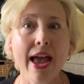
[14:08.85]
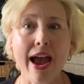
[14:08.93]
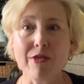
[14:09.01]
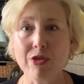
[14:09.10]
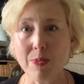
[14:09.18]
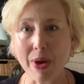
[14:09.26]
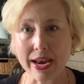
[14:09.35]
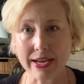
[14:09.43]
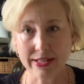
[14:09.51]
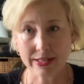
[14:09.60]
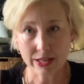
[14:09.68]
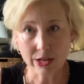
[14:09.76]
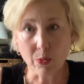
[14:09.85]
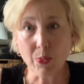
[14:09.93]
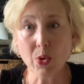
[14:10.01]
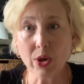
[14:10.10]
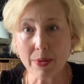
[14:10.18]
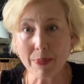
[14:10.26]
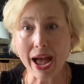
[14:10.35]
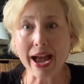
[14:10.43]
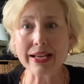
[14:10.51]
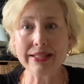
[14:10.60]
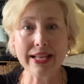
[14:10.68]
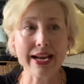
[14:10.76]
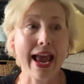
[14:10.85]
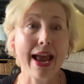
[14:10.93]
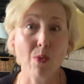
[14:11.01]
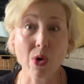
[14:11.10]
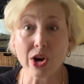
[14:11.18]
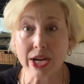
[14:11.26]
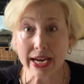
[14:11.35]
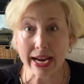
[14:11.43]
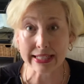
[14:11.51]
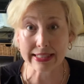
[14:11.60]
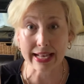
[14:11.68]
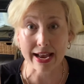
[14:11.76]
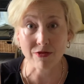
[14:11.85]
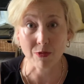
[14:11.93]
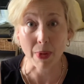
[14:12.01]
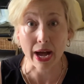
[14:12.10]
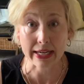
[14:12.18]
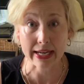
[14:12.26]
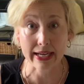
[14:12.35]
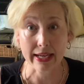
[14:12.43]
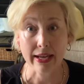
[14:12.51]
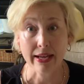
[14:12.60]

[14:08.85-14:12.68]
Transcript: everybody's, pulling back and saying, hey, where can I save money?